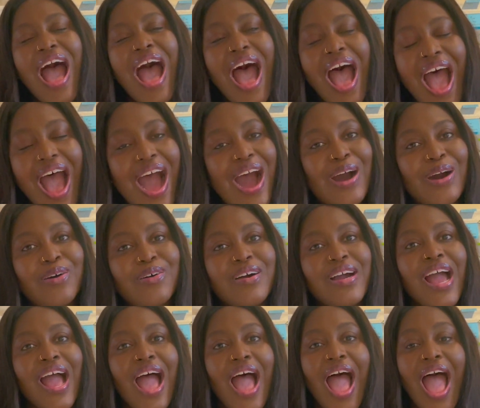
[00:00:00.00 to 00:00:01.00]
How?
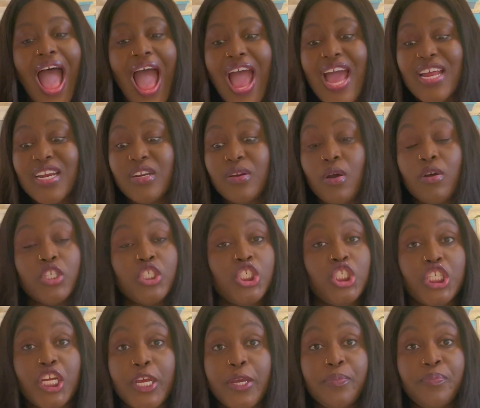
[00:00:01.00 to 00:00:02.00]
And
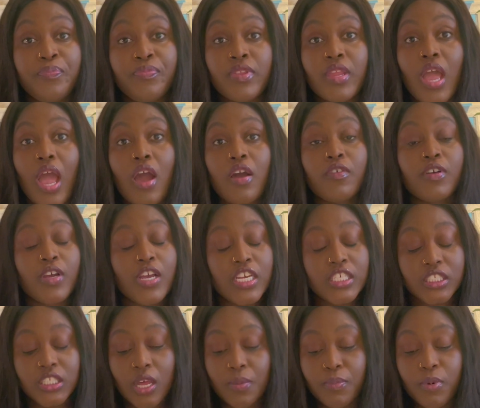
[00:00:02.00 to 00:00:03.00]
gym
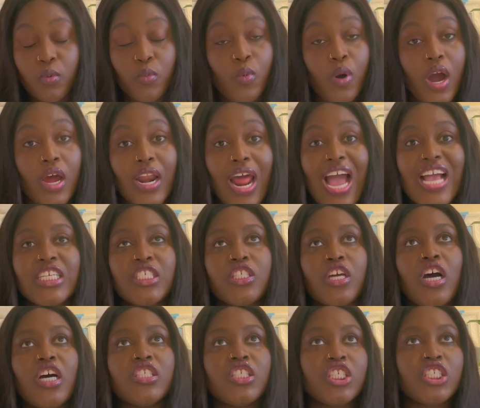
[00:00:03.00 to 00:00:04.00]
is number one. I
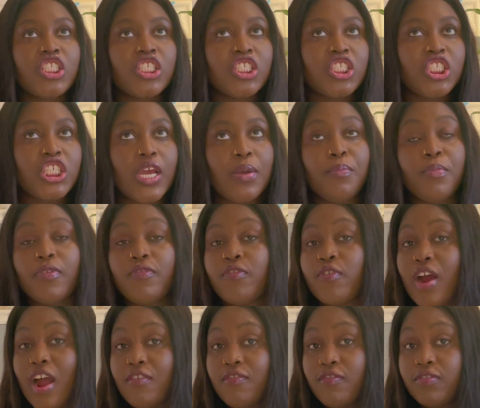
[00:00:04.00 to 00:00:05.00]
started the gym
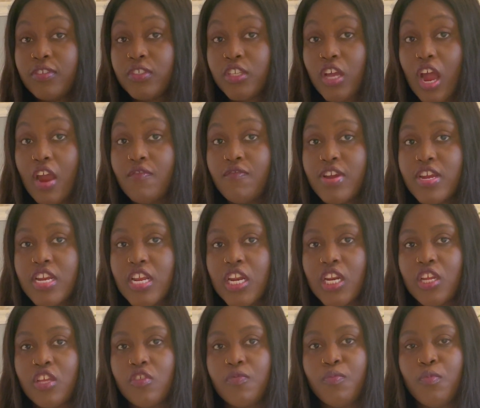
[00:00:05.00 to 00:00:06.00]
before I started reading
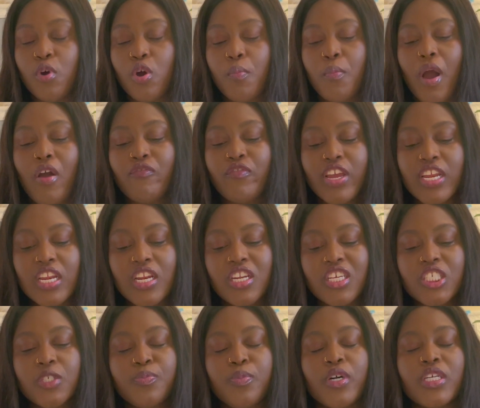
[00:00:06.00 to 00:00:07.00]
this book, but reading
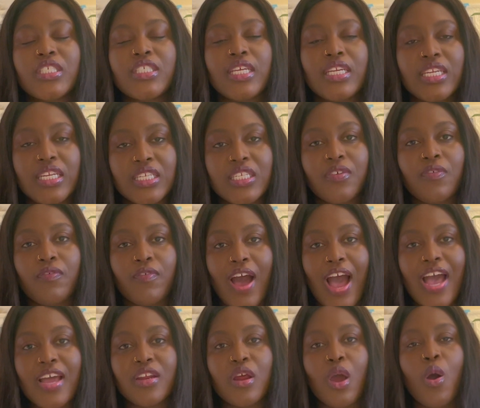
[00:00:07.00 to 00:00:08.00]
this book
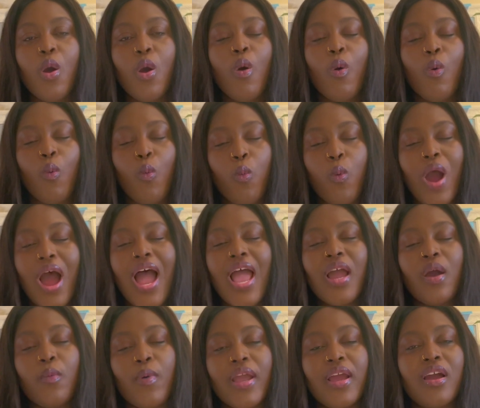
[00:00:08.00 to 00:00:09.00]
solidified why
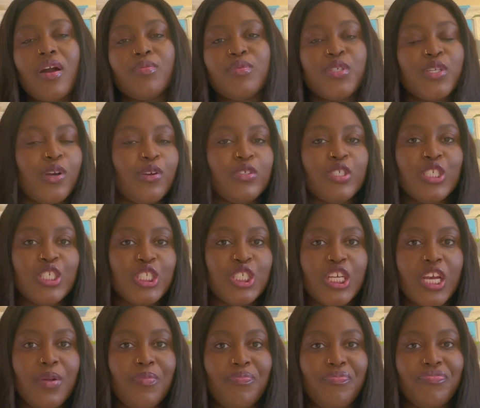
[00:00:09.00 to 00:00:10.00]
I wake up to go to the
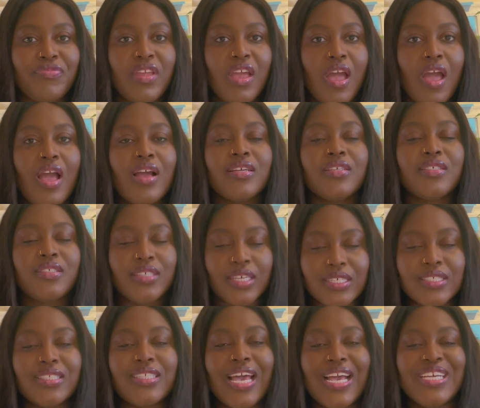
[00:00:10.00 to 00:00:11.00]
gym
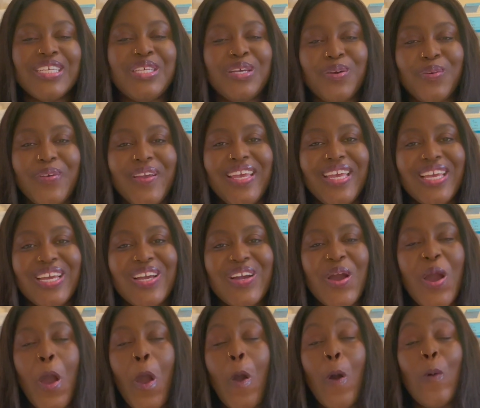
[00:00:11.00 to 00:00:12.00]
6 days a week,
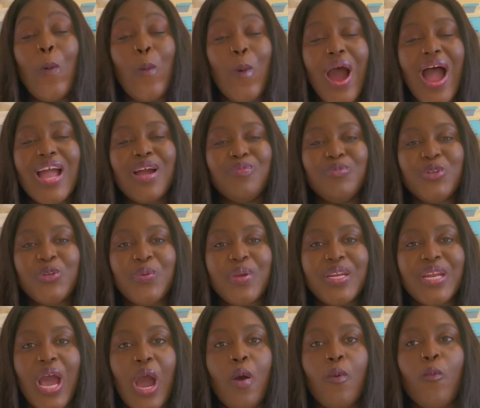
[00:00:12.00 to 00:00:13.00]
why I'm doing
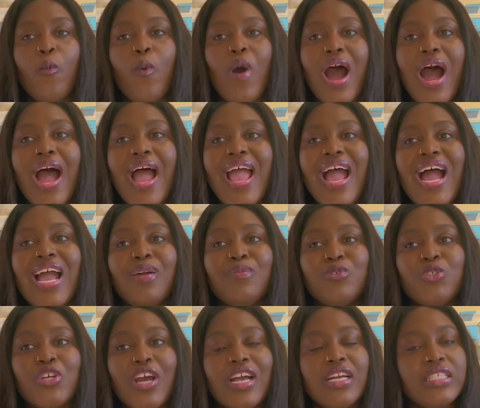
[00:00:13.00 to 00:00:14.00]
that, why I am
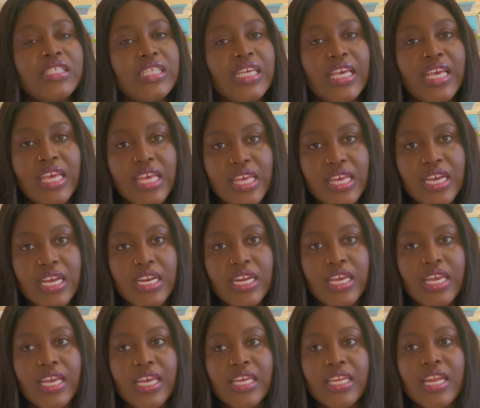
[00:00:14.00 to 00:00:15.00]
trying to eat
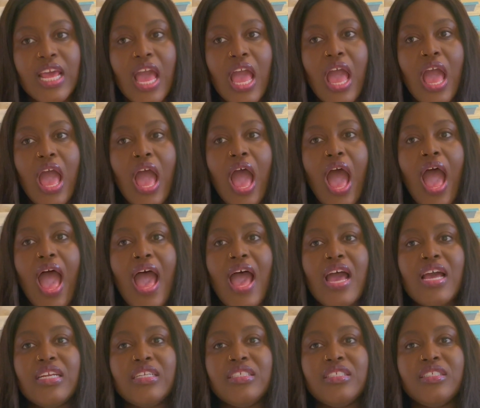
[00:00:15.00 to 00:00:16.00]
clean,
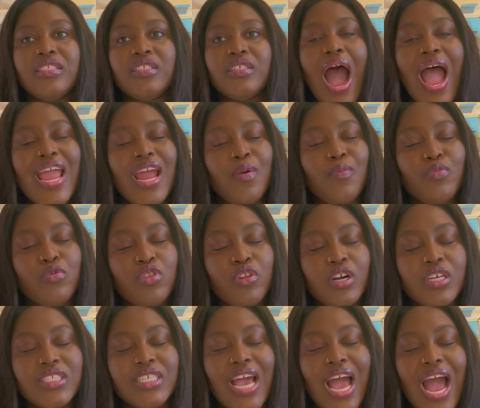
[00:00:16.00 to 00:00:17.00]
and I am
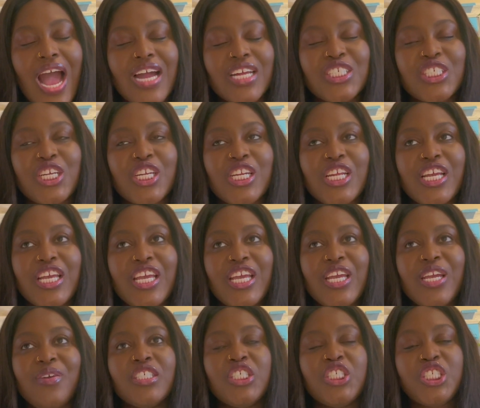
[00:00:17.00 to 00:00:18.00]
not
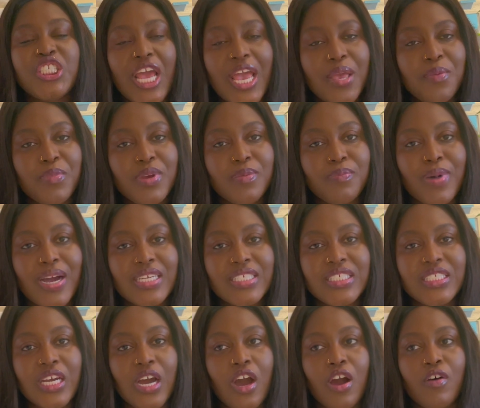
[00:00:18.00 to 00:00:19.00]
actually shaming
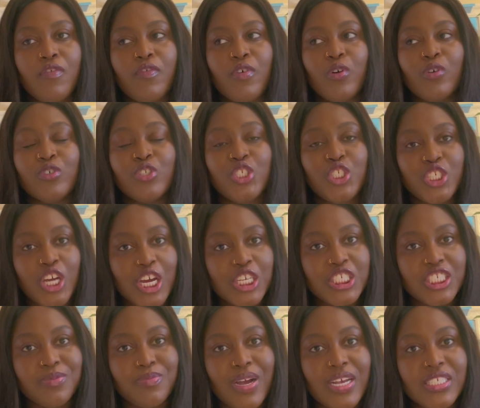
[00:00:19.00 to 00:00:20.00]
myself or
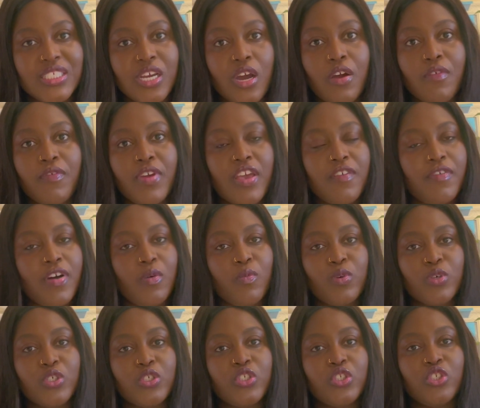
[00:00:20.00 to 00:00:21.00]
judging myself if I
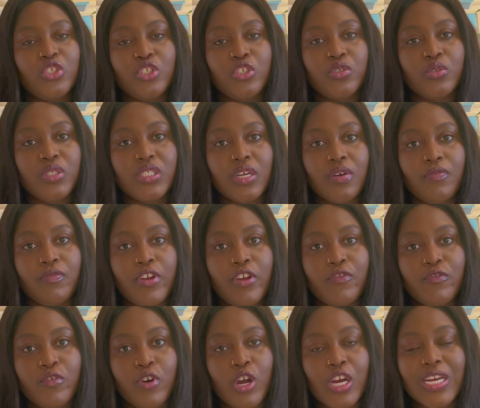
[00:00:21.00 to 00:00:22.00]
was to do
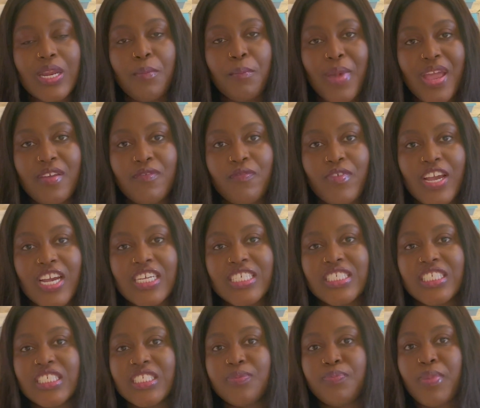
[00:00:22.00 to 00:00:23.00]
something wrong. The main thing is
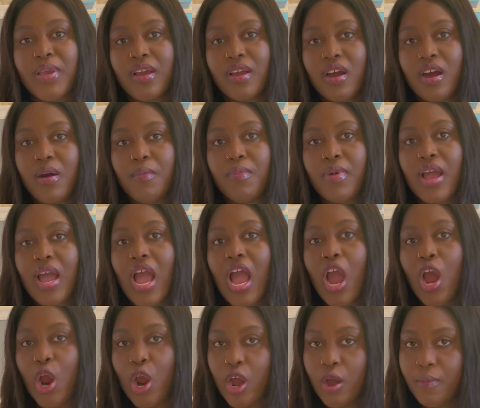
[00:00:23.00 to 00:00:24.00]
just pick up
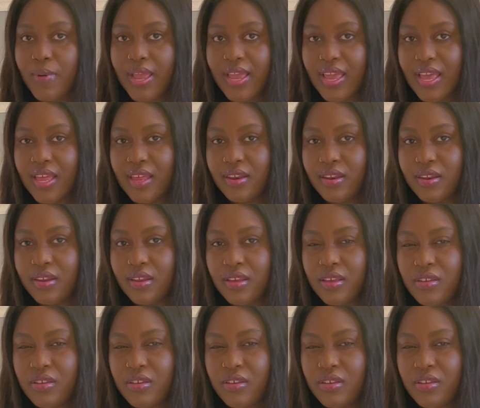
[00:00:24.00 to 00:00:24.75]
and go again.